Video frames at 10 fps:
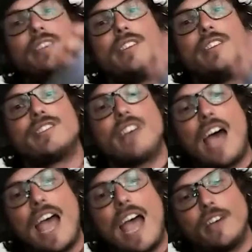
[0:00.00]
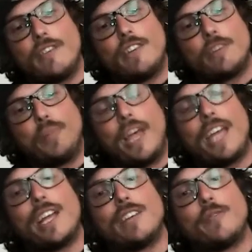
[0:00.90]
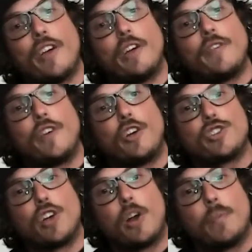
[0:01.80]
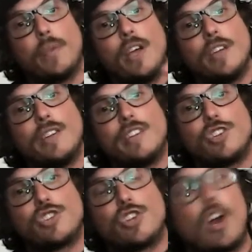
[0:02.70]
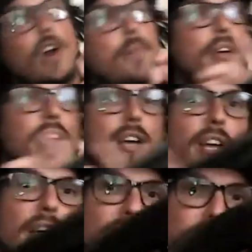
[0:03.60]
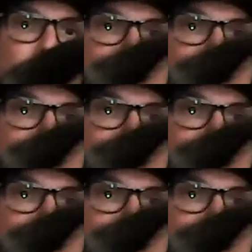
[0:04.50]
The sides of this blade is very, very sharp. This is sharp, and so